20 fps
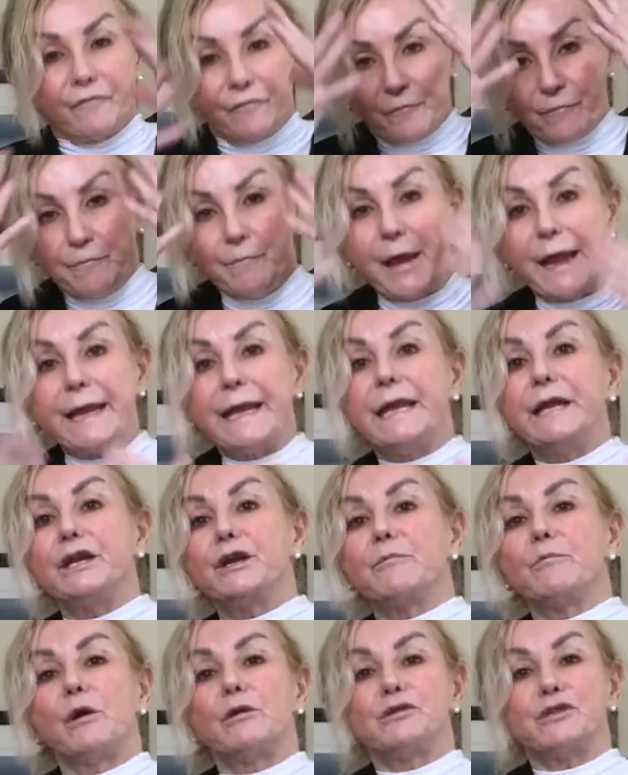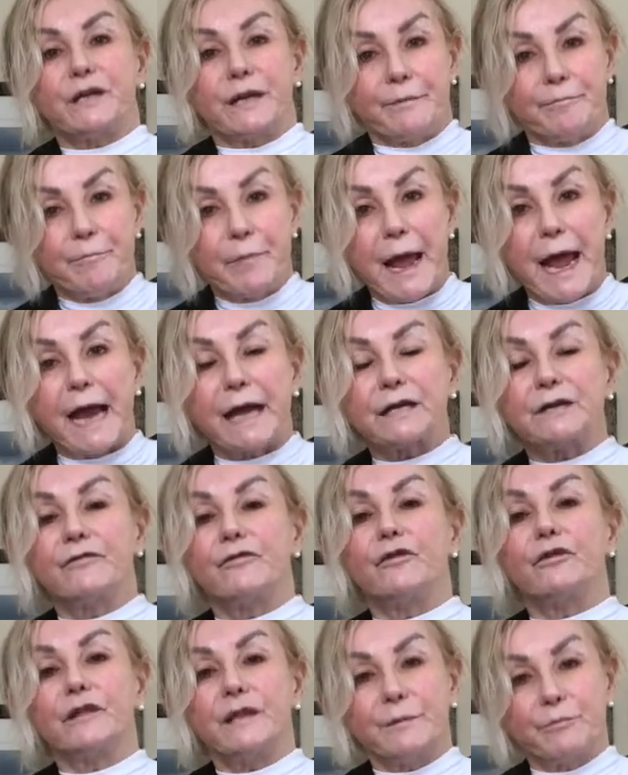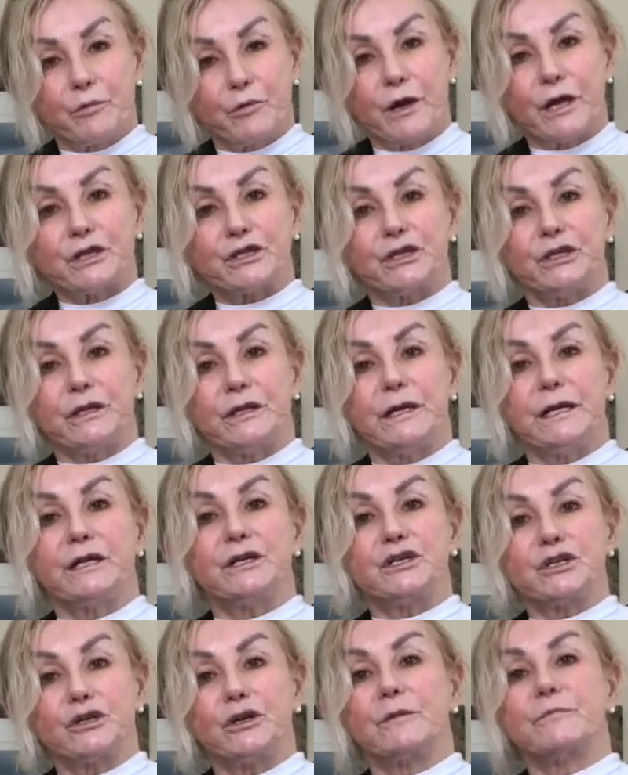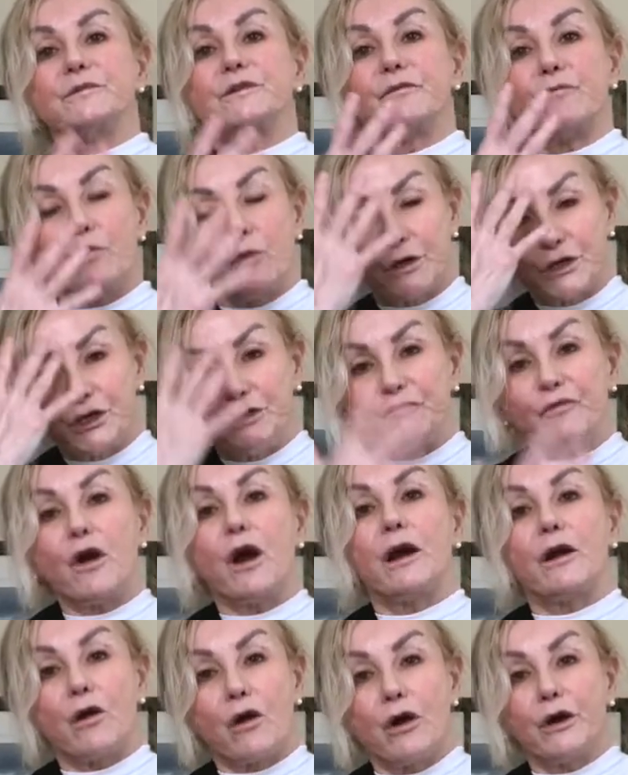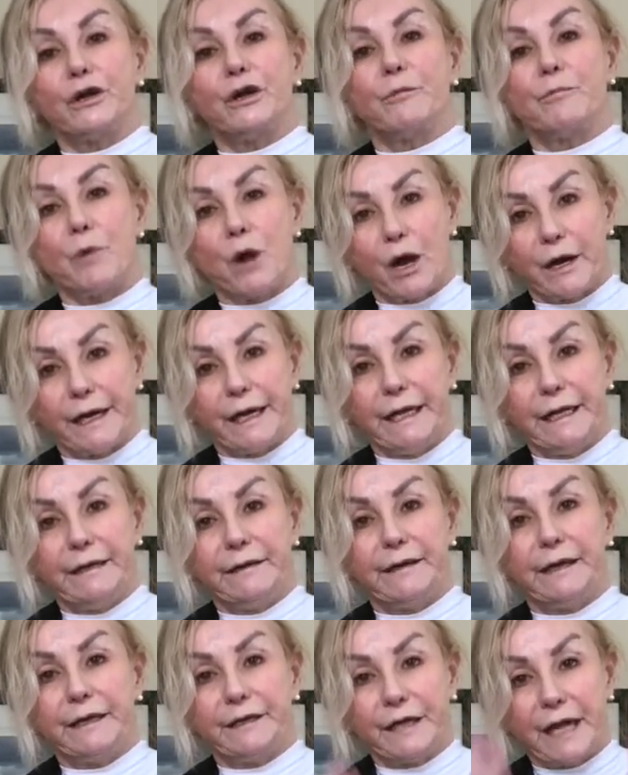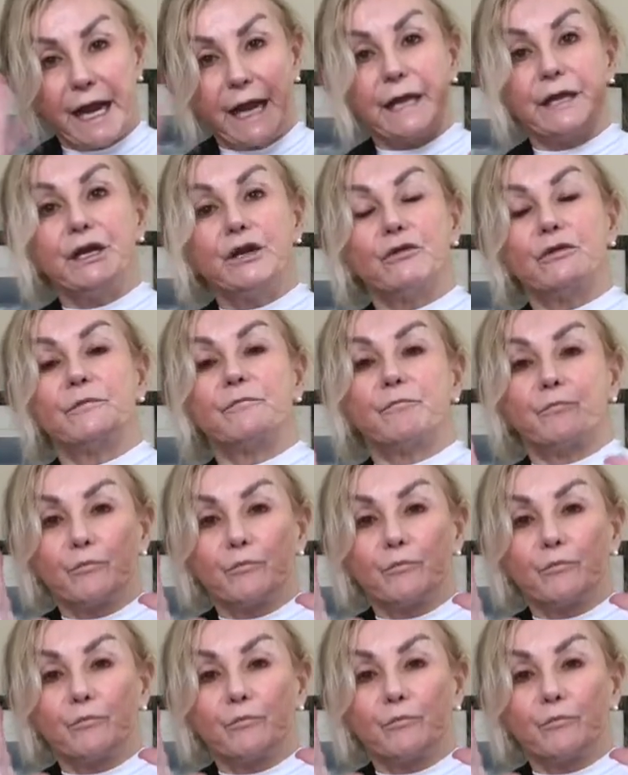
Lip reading: making your most impactful impression in terms of what you've got on your body and your